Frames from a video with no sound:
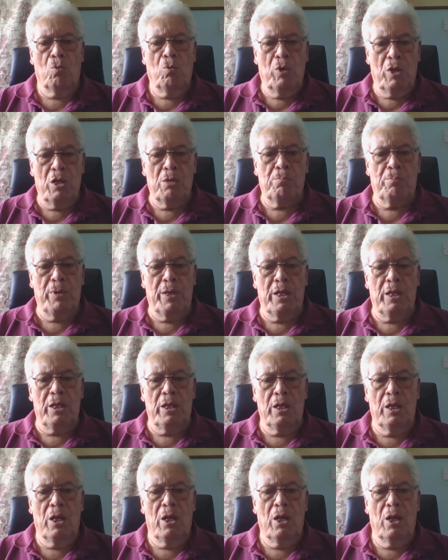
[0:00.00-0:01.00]
Would it
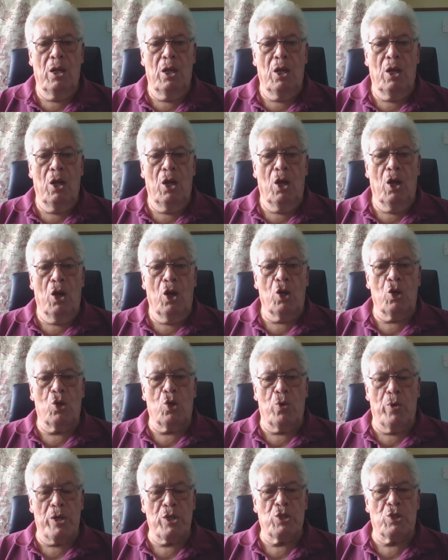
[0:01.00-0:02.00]
be a
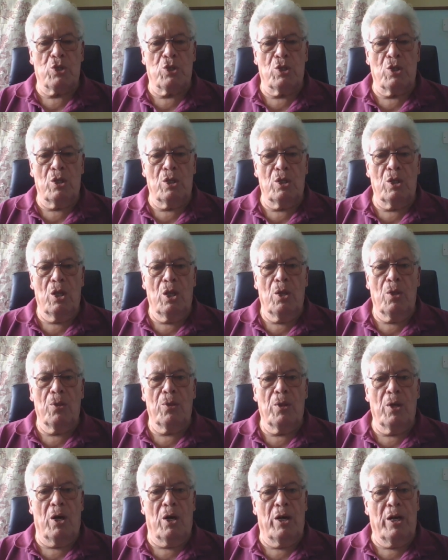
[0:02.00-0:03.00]
question
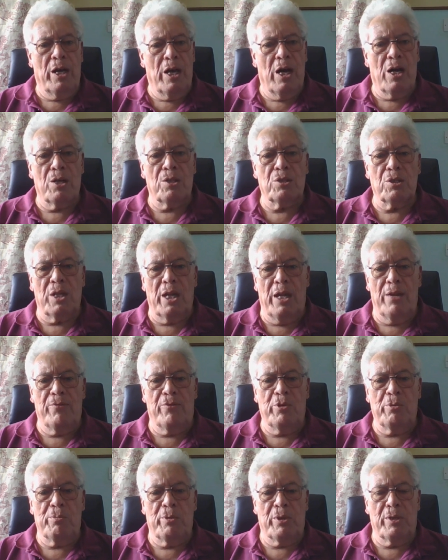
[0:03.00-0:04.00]
that I ask
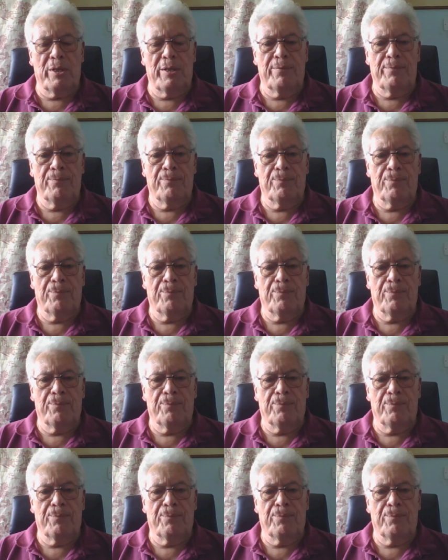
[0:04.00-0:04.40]
everybody?